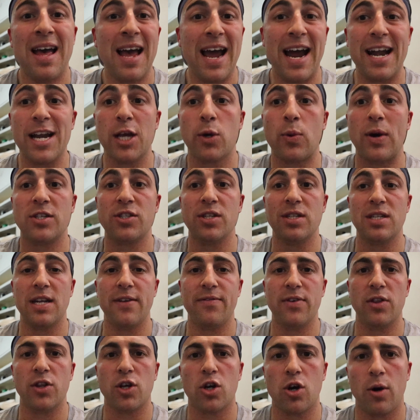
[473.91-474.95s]
Any questions,
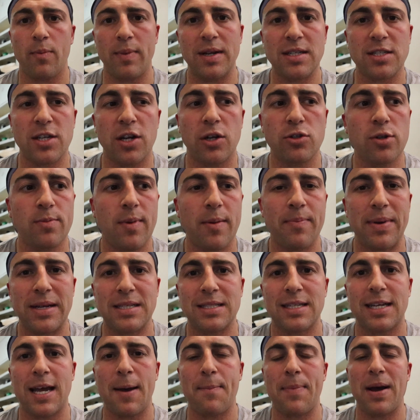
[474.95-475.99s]
leave it in the comments and I'll do my
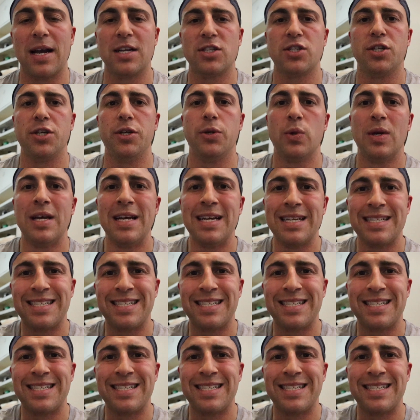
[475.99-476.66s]
best to get back to you.